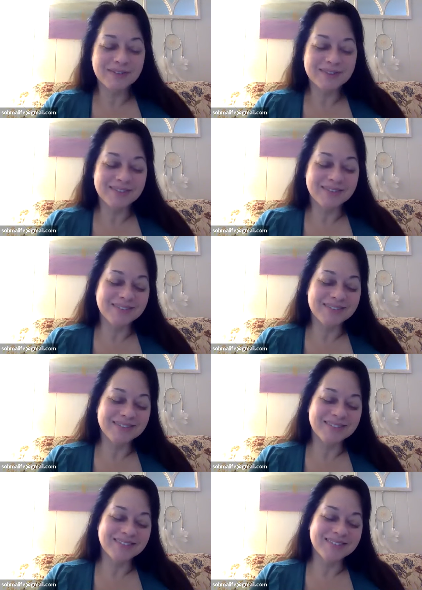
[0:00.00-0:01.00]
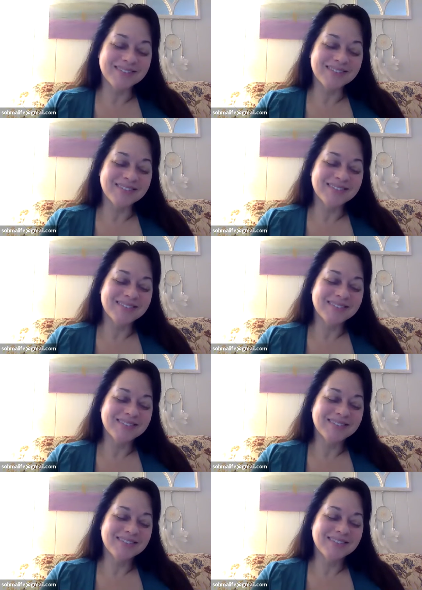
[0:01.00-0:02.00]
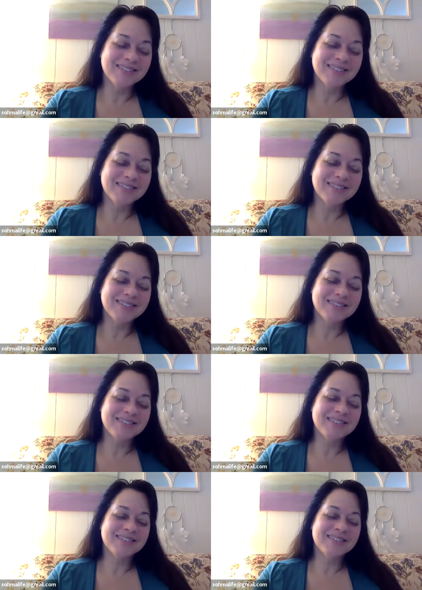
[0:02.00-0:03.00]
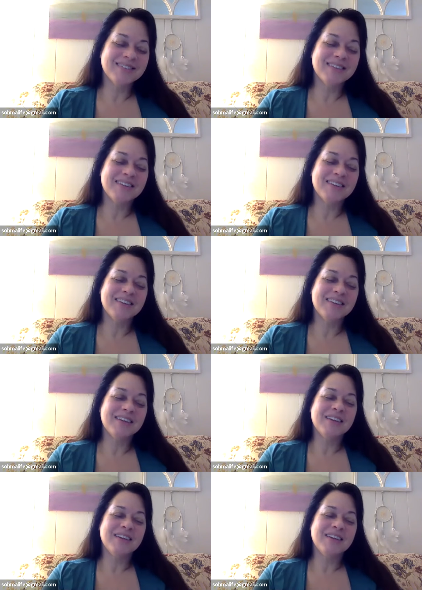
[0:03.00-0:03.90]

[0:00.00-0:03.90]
No one is speaking in this clip.